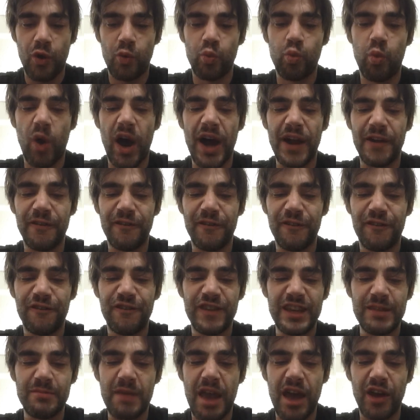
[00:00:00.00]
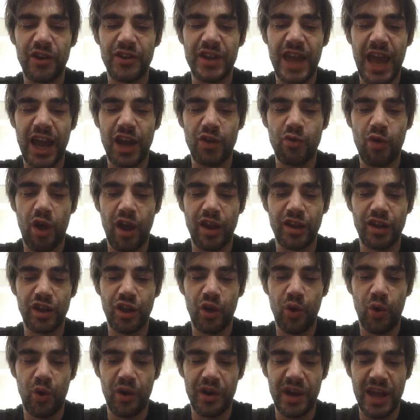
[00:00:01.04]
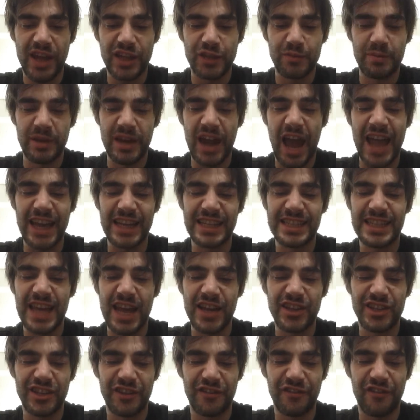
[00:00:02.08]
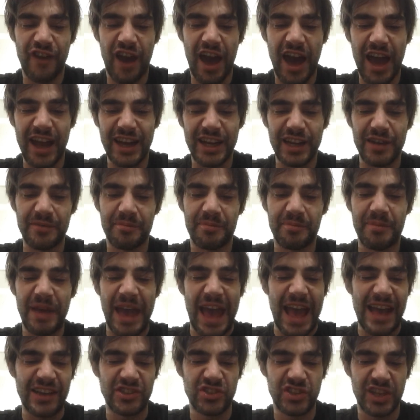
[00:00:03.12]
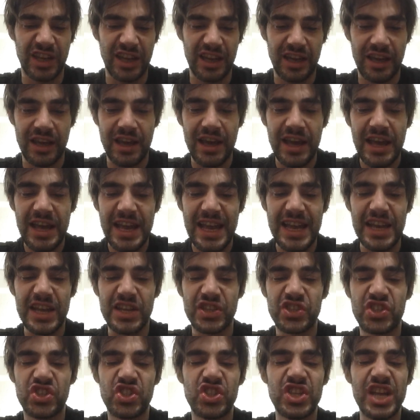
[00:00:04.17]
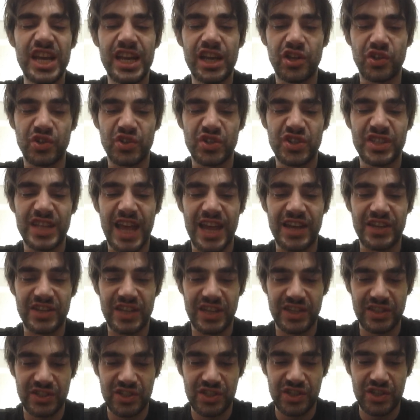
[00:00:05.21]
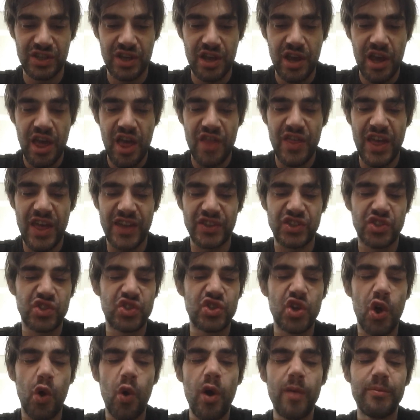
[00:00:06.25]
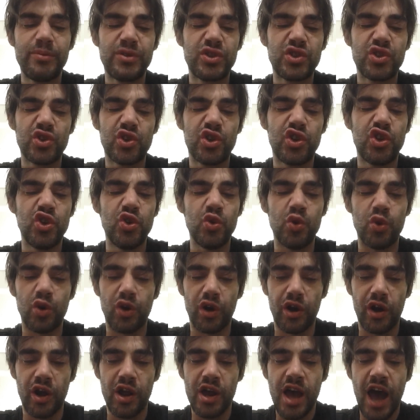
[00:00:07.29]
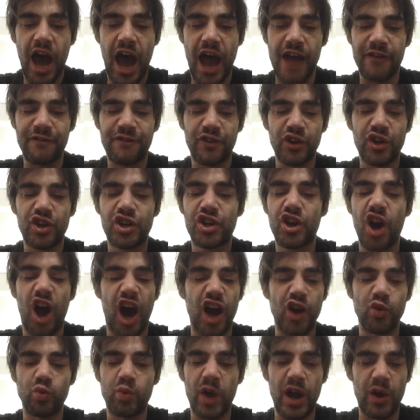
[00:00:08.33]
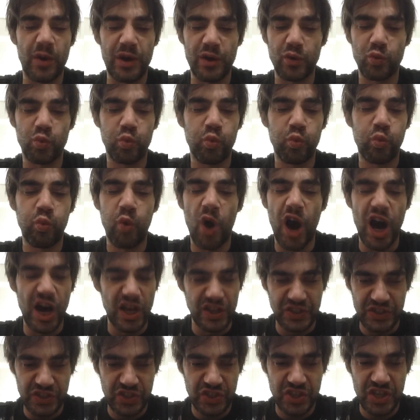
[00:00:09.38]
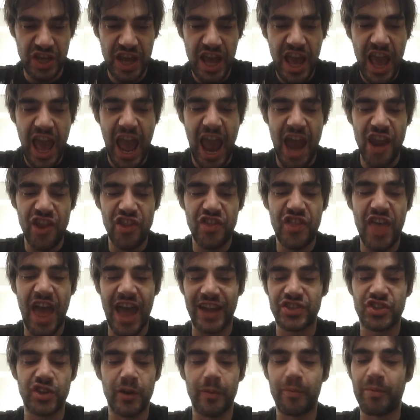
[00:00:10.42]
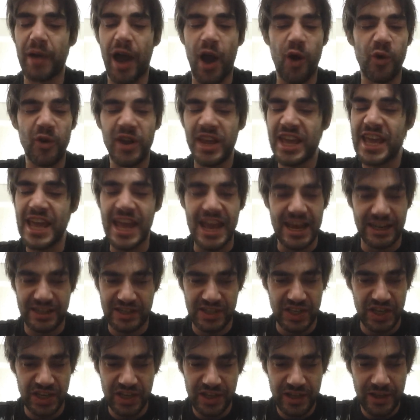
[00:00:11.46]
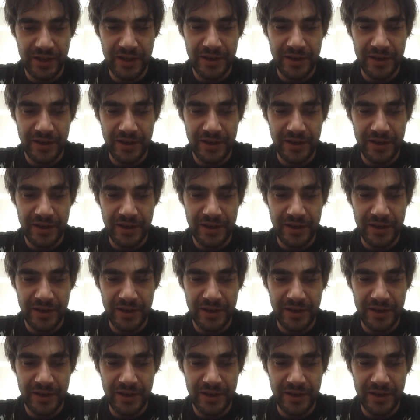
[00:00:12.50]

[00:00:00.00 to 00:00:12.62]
One female Necron lord has been identified in passing, in a single sentence, that's so obscure, I forgot where it was, and that's about it.